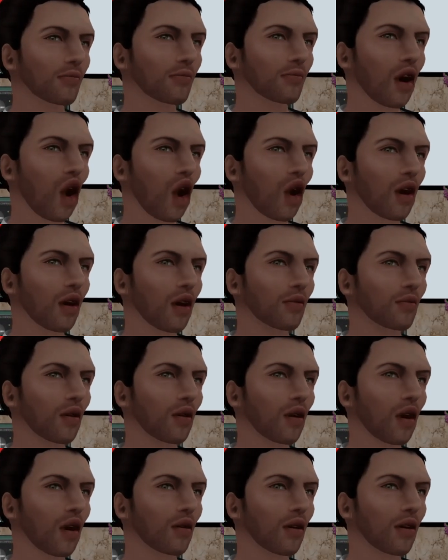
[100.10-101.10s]

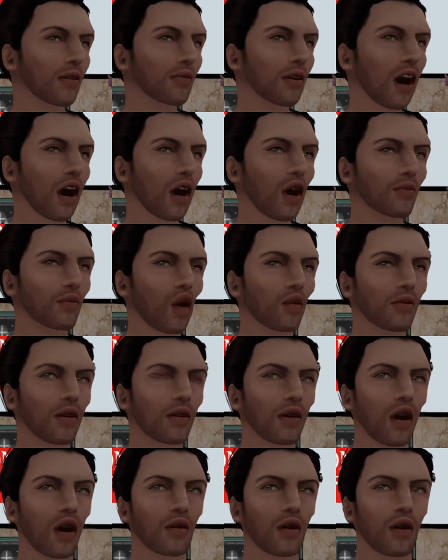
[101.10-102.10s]
session, will be to
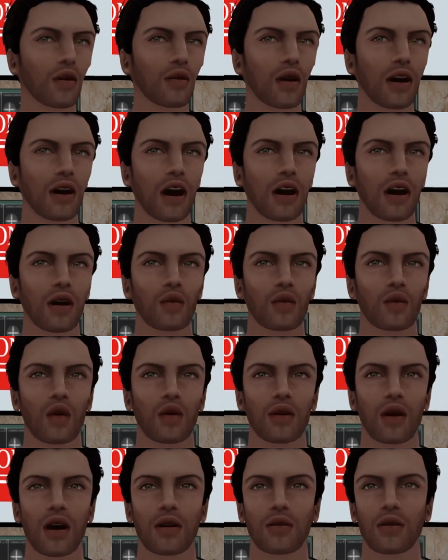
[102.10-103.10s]
have some discussion
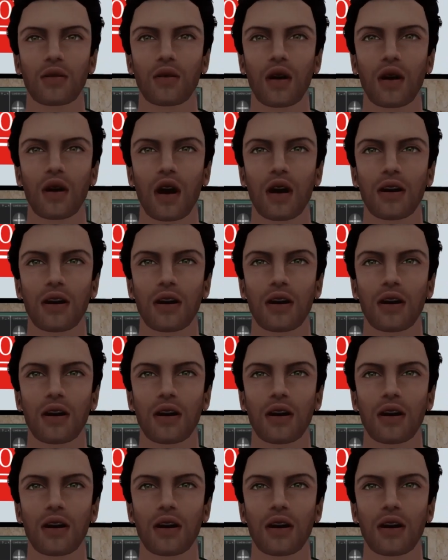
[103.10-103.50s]
as a group.